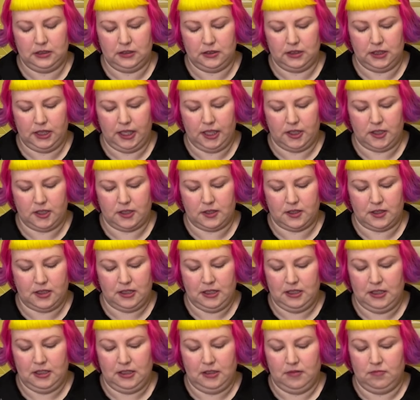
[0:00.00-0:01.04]
Yeah, just
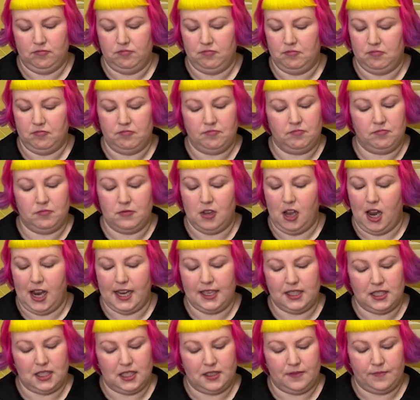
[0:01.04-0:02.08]

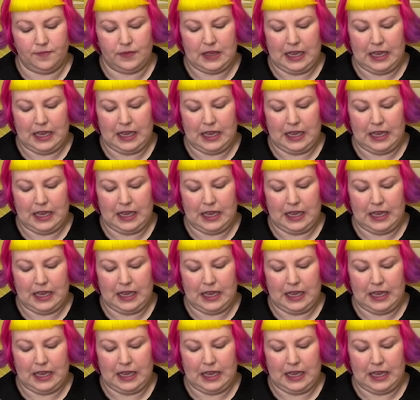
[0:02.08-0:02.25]
nice.